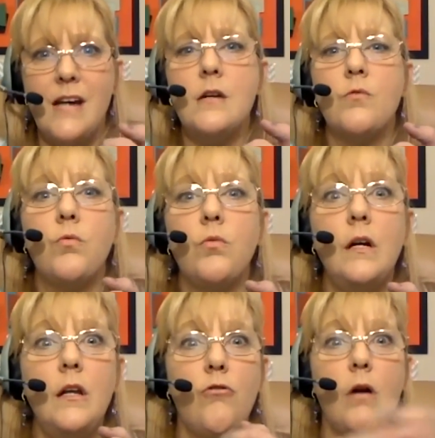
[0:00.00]
I did
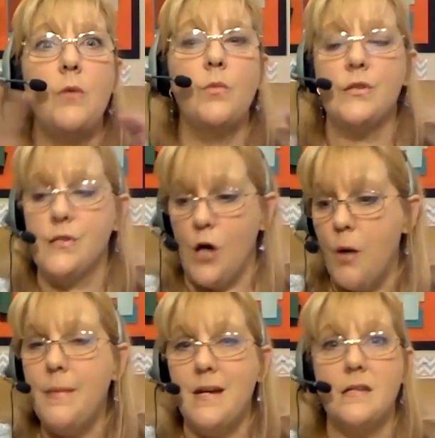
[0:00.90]
really great with
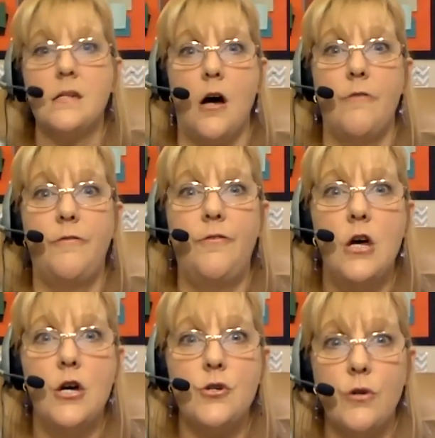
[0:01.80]
zombie stuff
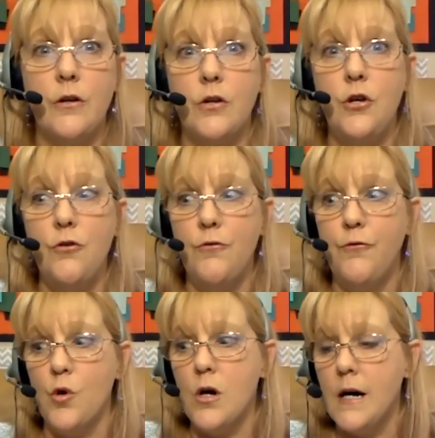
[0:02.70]
during
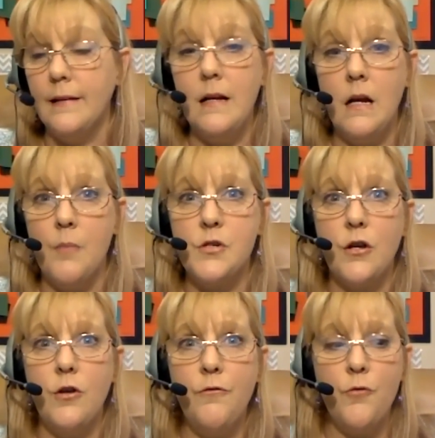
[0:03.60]
Q4 and leading up to
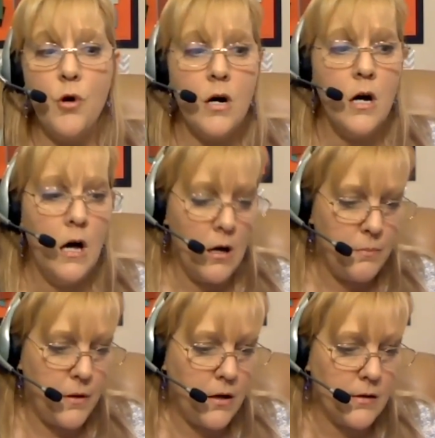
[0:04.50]
Q4
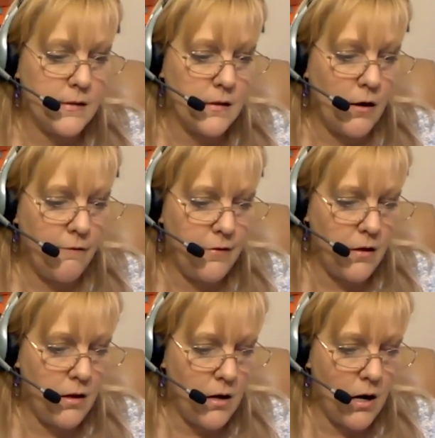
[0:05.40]
because of
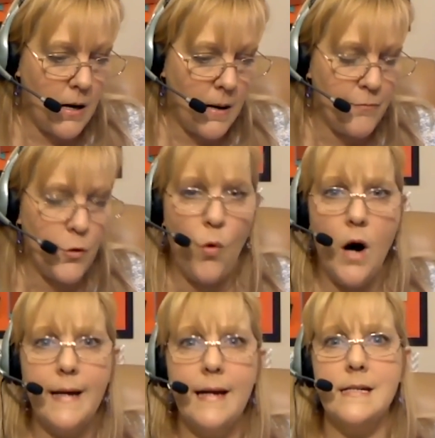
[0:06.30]
the um, the
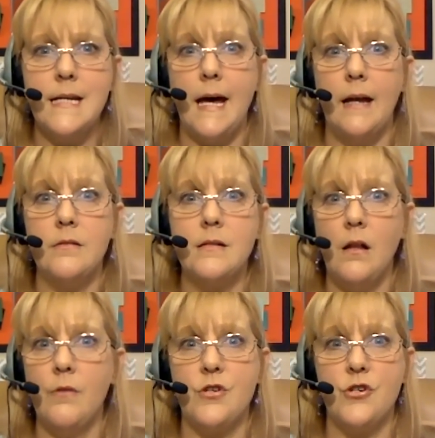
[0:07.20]
Walking Dead
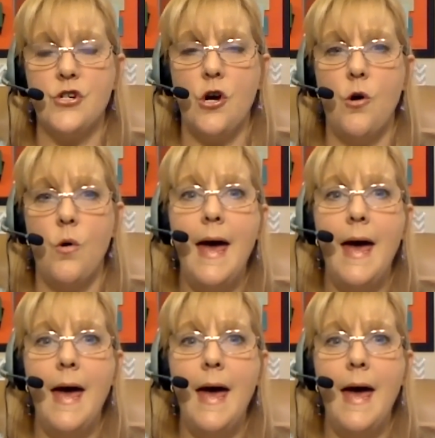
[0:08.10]
television show